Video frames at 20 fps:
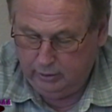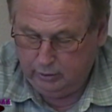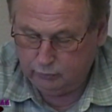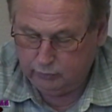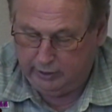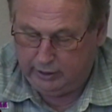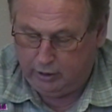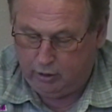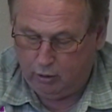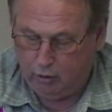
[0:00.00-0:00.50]

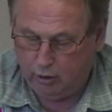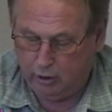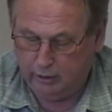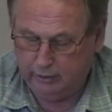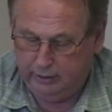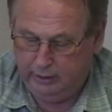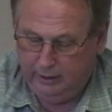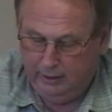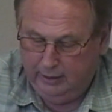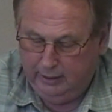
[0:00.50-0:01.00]

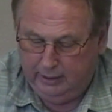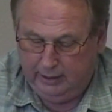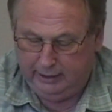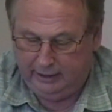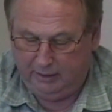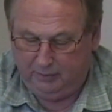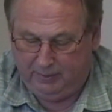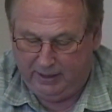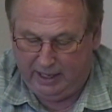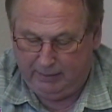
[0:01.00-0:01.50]
record
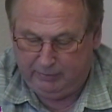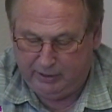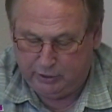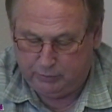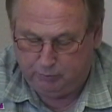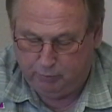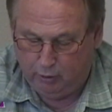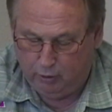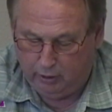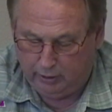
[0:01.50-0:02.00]
in a baby's
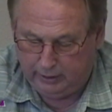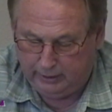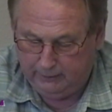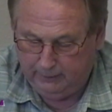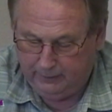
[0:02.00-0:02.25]
book.